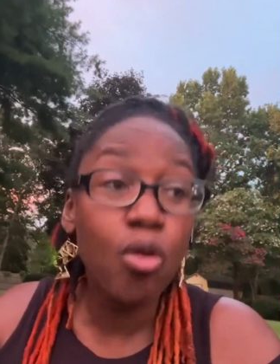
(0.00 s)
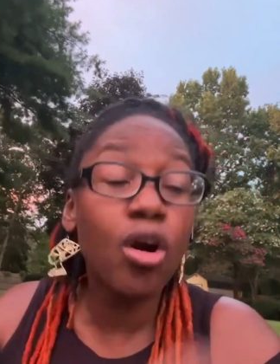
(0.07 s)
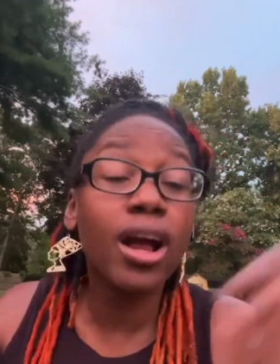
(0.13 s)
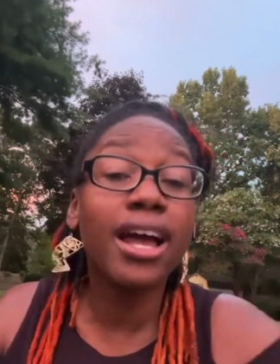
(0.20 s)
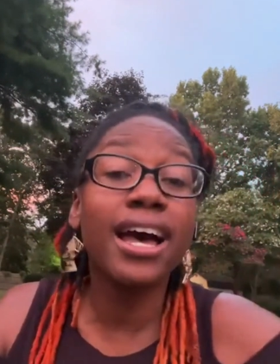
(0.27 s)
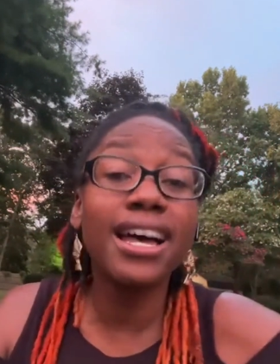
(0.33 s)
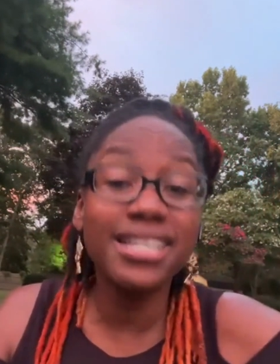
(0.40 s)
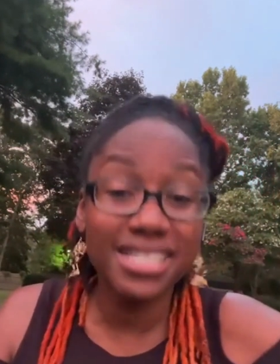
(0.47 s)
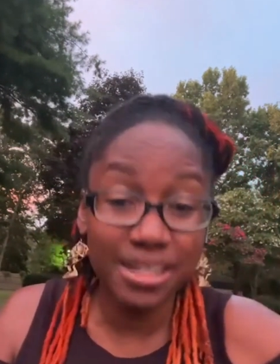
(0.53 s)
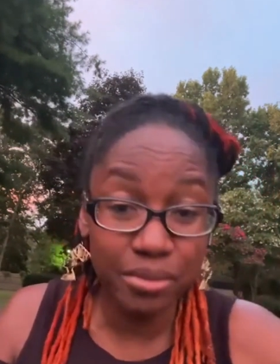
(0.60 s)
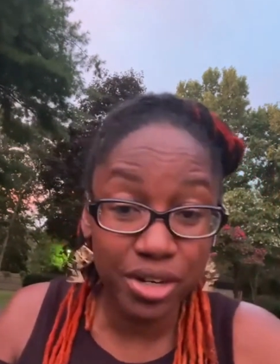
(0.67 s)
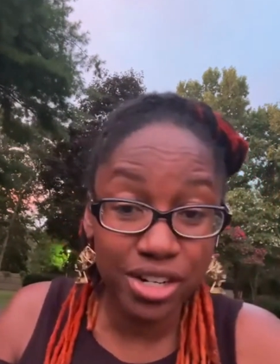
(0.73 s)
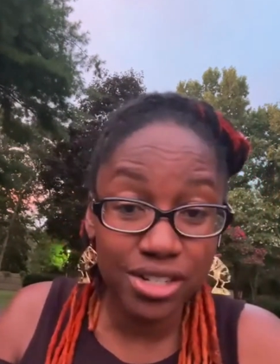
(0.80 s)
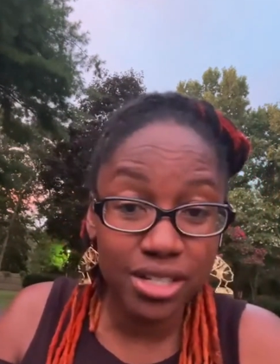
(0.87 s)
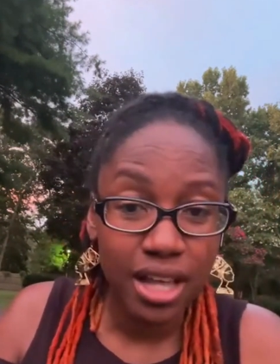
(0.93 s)
more
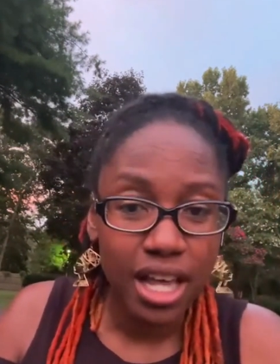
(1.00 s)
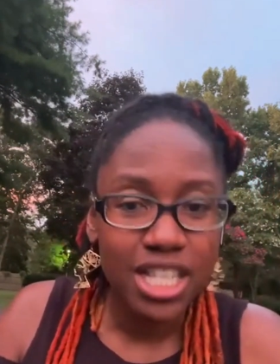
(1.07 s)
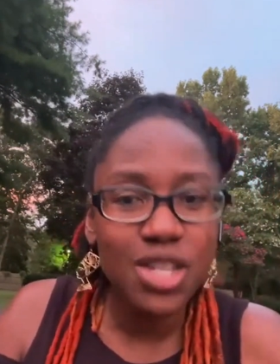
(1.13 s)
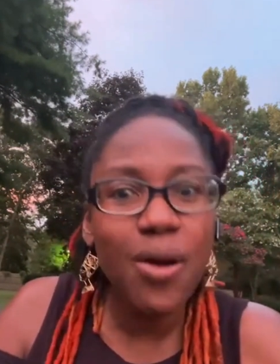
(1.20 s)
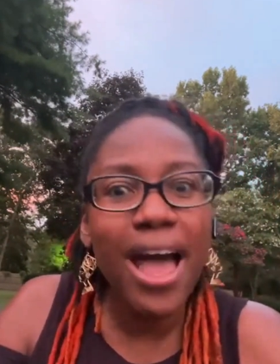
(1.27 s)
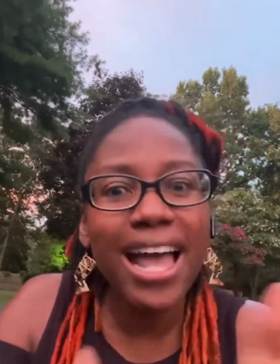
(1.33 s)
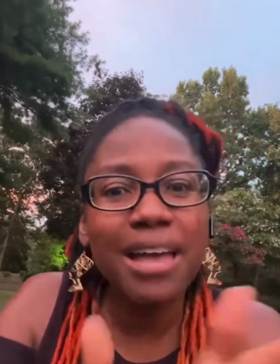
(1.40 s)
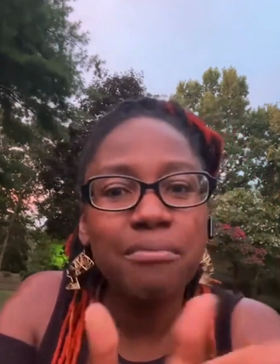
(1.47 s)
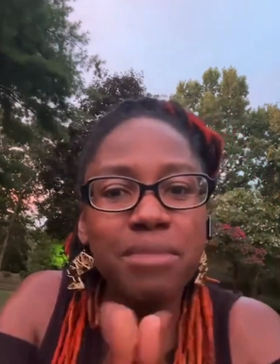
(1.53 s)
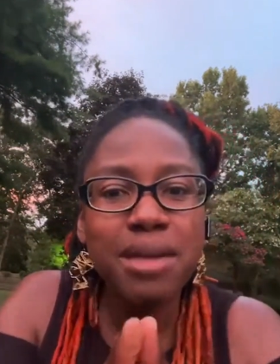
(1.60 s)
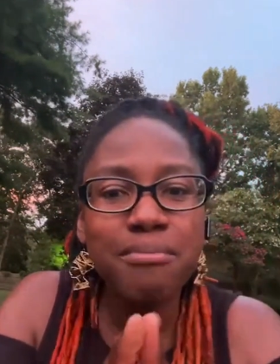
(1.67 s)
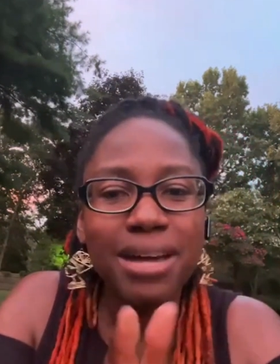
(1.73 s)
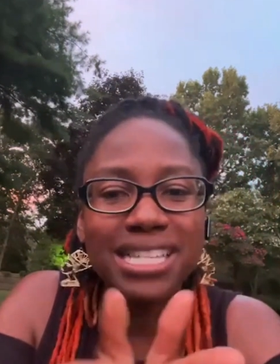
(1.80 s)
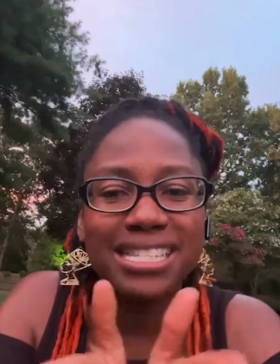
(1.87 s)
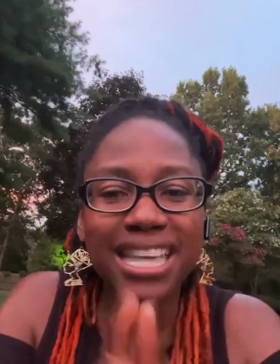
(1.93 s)
customers, so I can
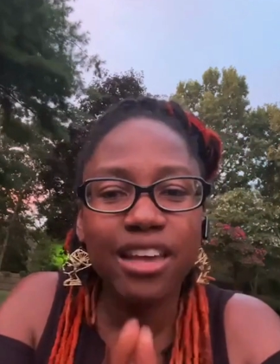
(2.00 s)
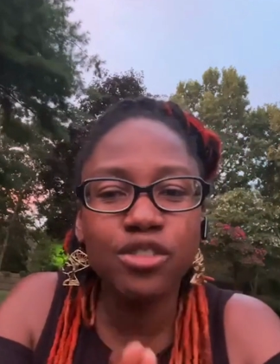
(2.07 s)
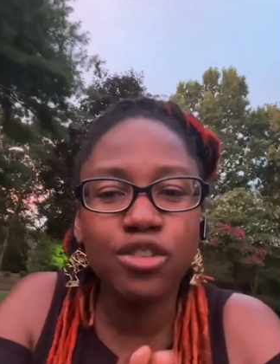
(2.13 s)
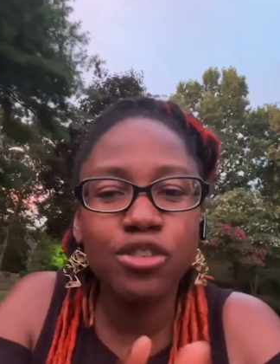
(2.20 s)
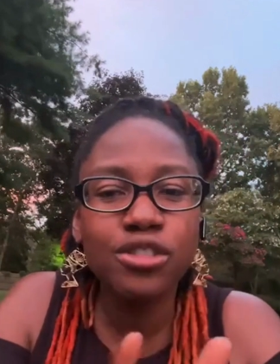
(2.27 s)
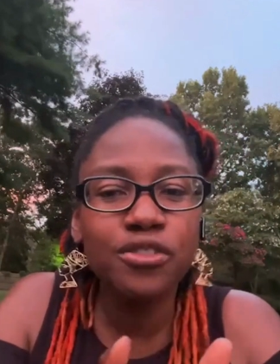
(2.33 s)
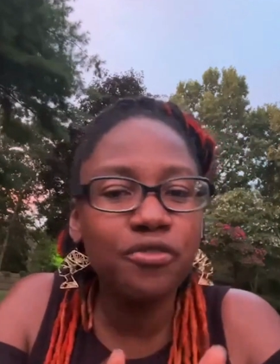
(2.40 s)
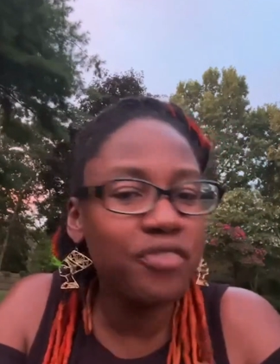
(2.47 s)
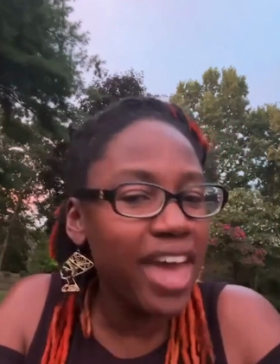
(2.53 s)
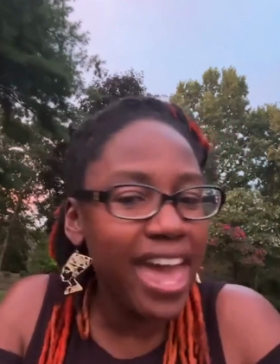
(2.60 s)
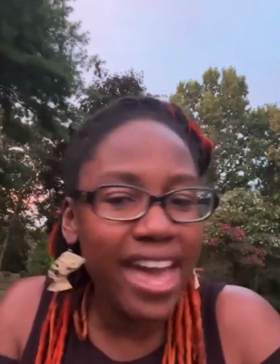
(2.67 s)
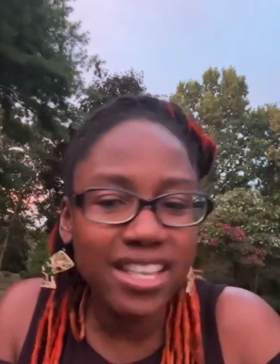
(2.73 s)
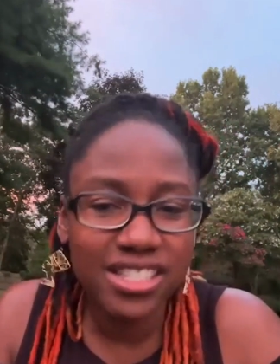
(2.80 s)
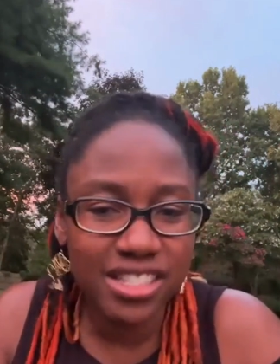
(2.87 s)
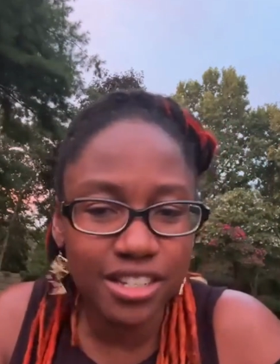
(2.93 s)
meet my sales goals
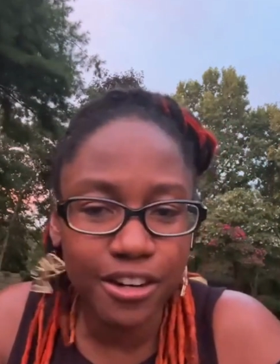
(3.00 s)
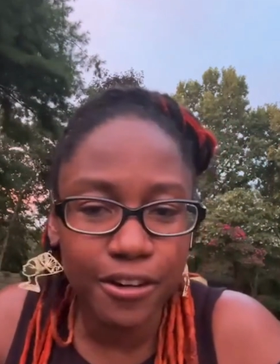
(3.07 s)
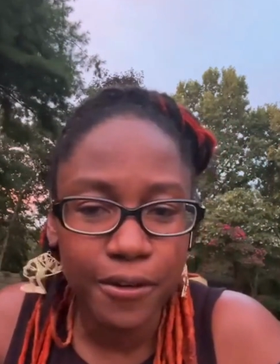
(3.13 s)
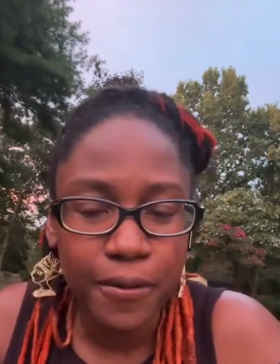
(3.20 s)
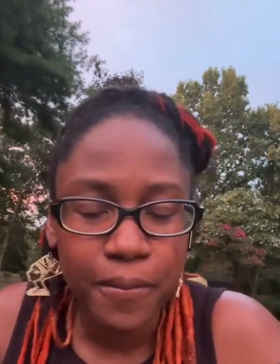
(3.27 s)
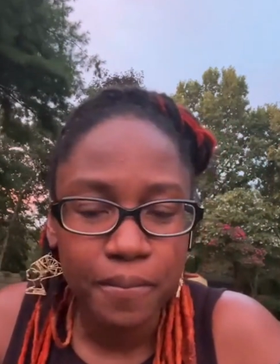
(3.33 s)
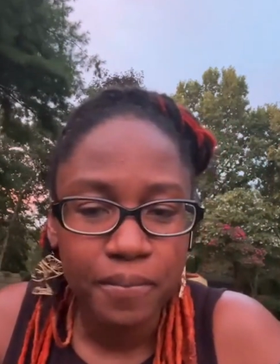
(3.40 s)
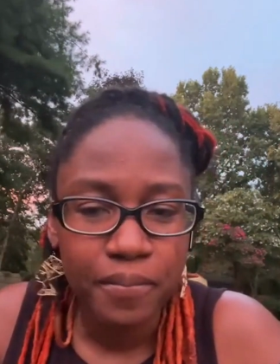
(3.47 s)
faster.